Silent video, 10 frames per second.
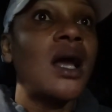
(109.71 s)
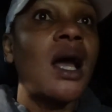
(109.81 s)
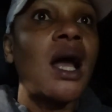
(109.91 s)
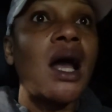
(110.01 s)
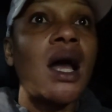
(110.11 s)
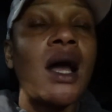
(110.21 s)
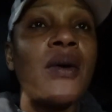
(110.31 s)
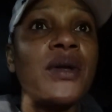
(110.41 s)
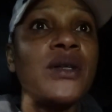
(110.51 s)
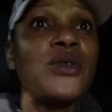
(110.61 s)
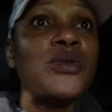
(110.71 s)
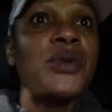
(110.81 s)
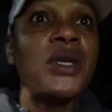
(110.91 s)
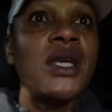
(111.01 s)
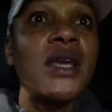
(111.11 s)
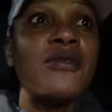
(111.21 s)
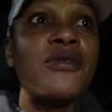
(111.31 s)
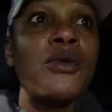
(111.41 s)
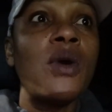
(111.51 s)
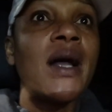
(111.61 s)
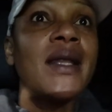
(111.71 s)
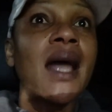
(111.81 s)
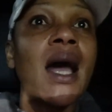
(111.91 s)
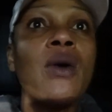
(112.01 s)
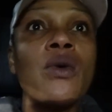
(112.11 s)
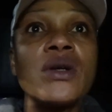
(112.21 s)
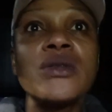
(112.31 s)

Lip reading: I wanted to be here for an hour,